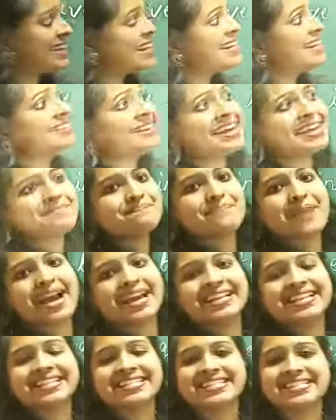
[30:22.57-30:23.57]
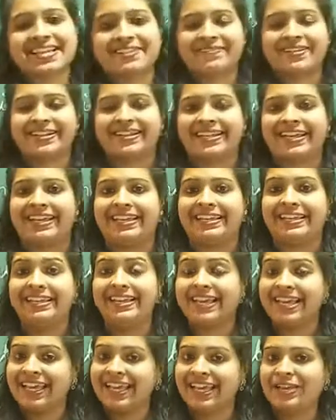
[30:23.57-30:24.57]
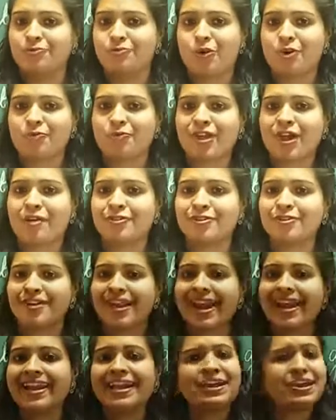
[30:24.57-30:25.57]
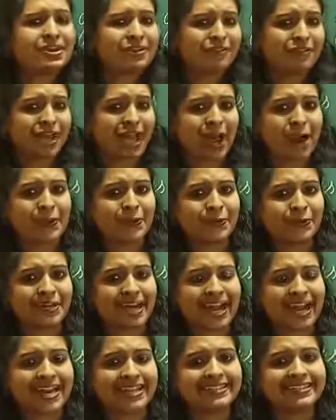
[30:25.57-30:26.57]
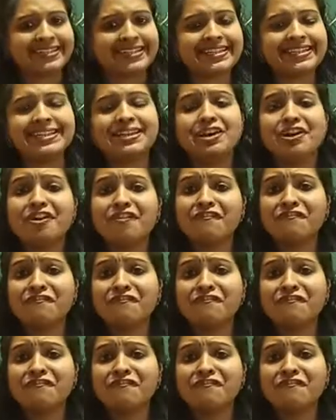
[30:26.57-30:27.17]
greater than minus 17. Here what we have to write? We have to write the